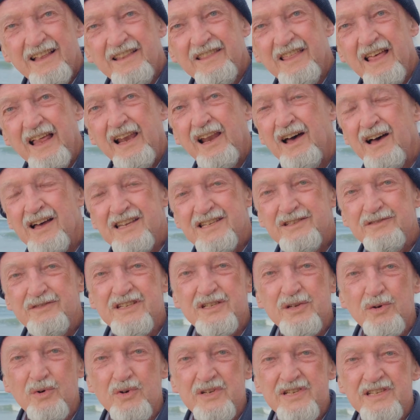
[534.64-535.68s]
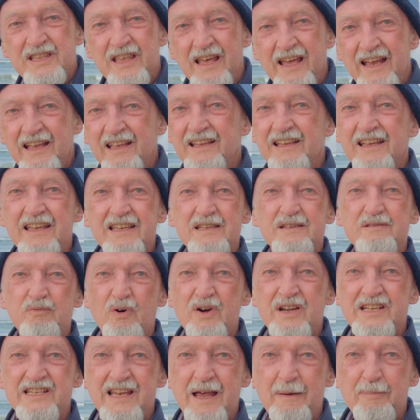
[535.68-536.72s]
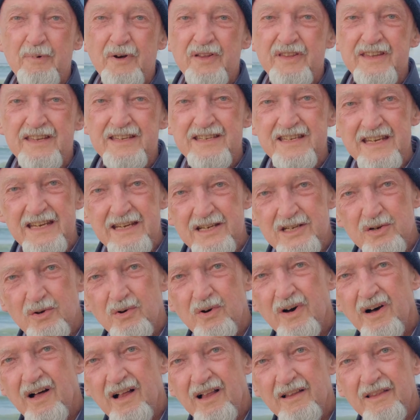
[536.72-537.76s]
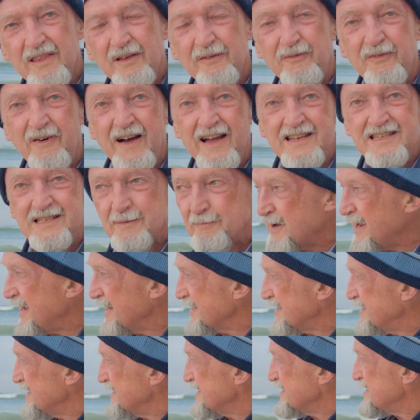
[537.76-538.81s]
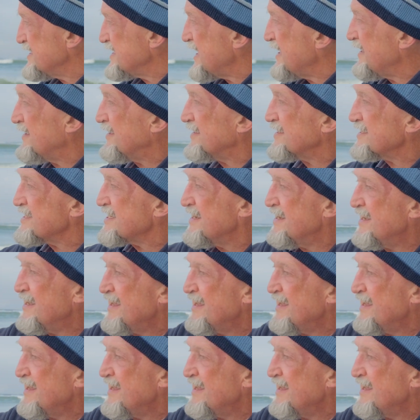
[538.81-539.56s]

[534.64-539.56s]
The last resource that is washed up on the seashore are the phytoplankton cells